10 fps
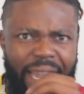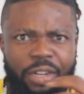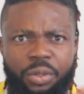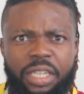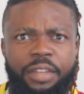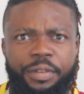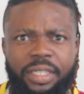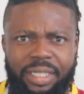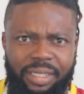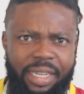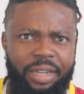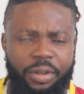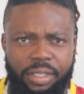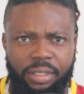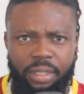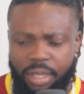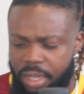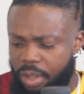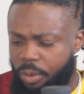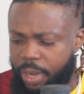I do delivery as a side hustle
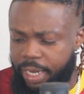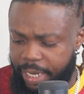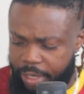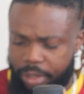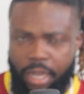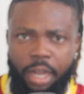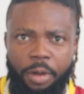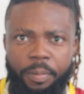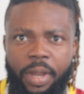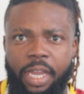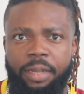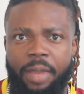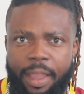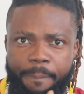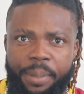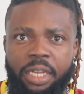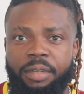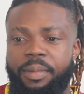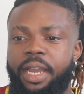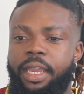while I um I, I
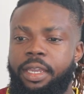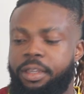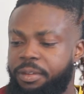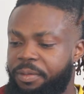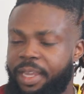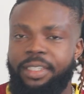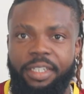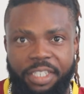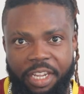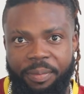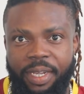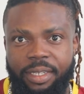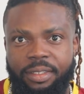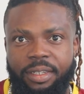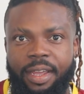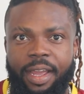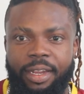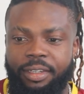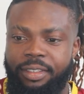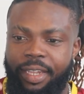build my entertainment
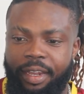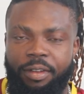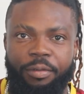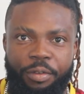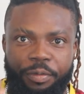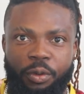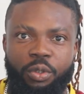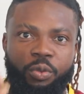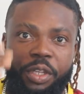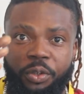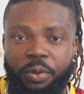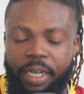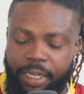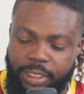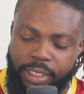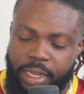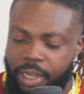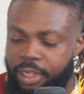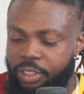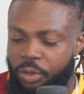and tech reviews with you guys.
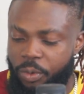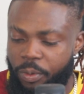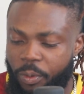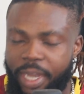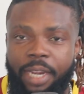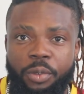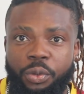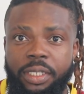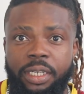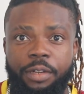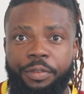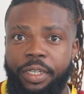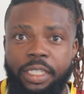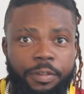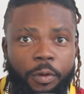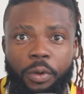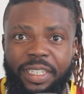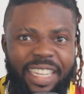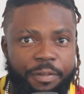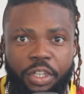So while I'm doing delivery, this
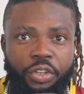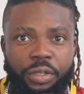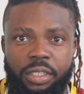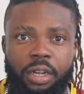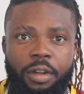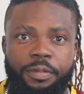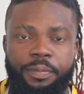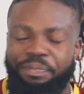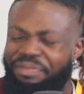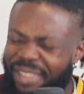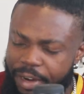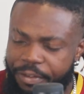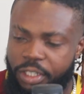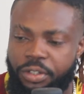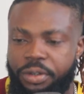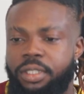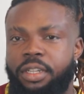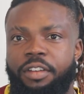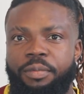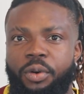phone never turns off. Never turns
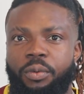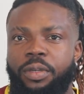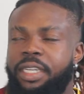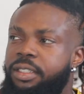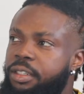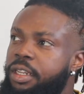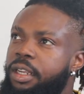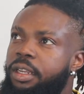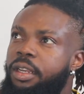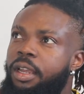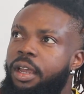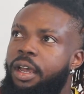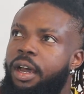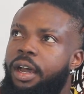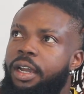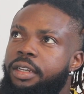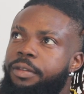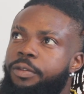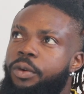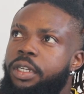off, bro. Yesterday I had
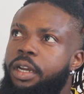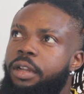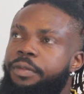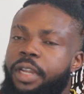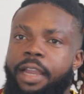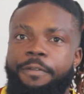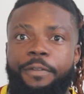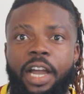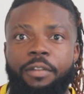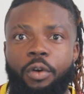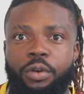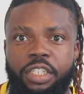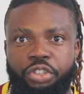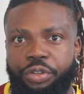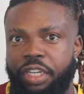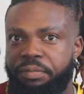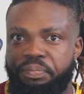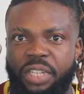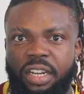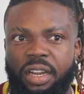the phone on for like five hours straight.
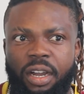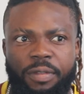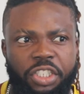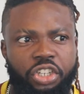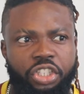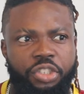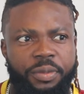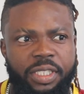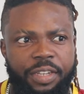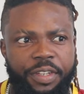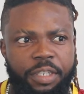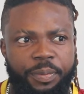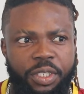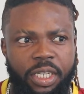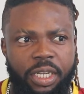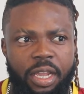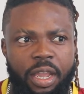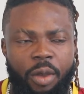Not off. I charged up to 70%.